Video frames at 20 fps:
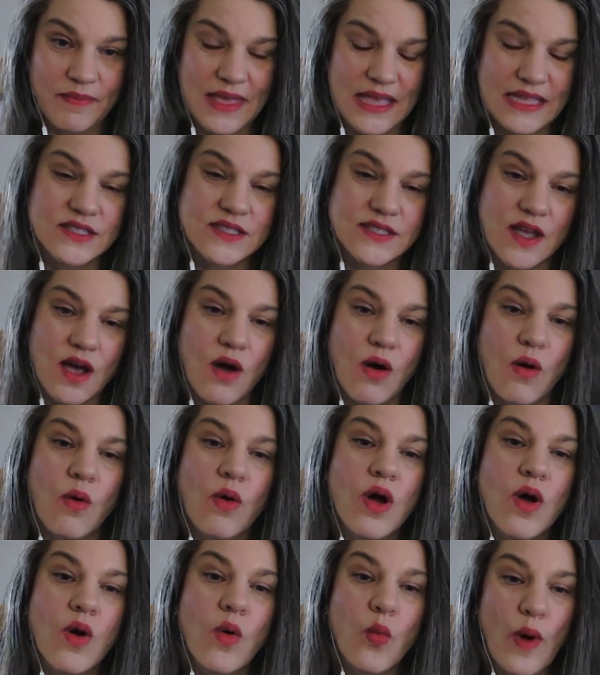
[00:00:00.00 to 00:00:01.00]
And so
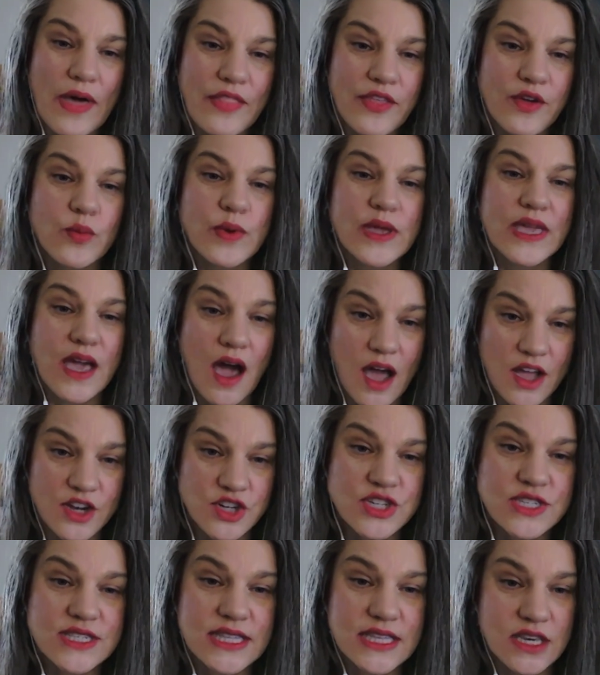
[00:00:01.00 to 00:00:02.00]
whether we
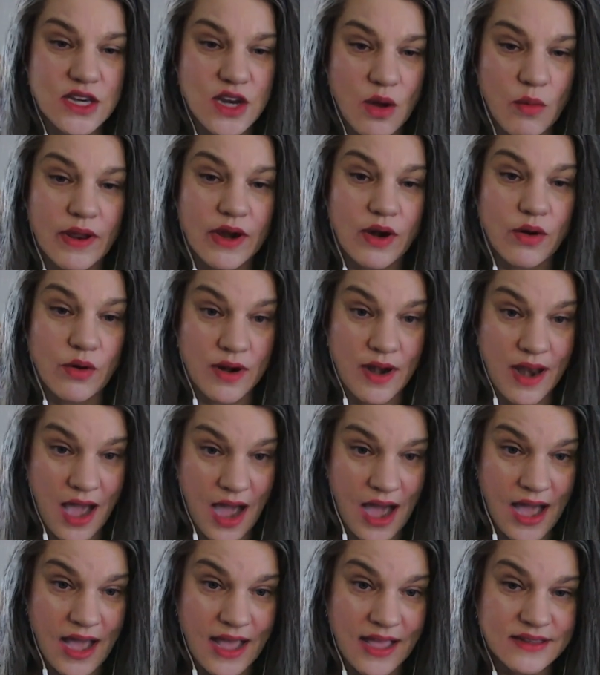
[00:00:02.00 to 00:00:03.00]
consciously know it or
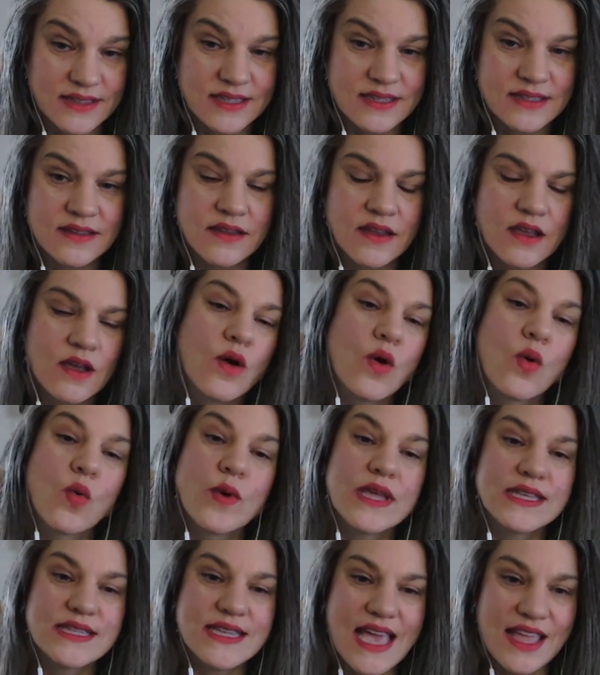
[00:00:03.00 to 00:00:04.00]
not,
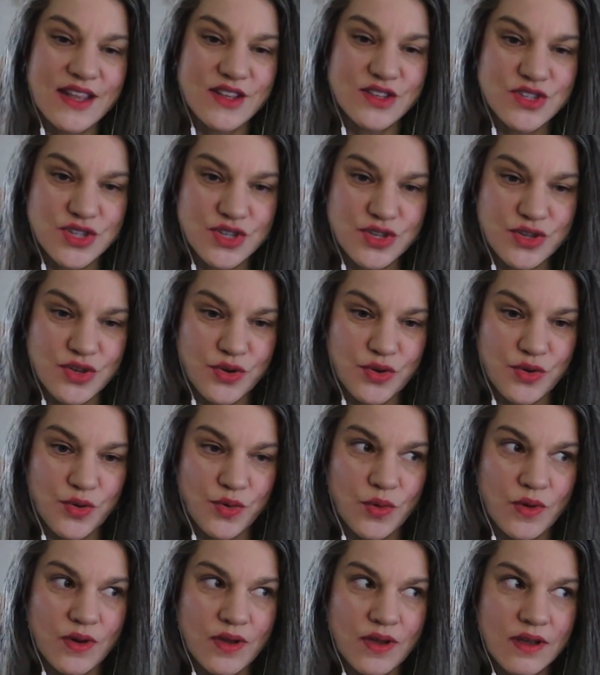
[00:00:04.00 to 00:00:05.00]
we tend
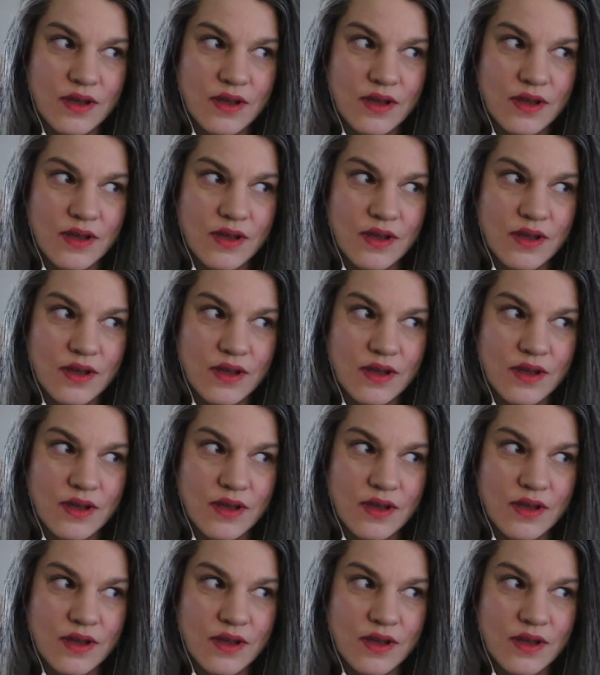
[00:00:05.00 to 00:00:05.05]
to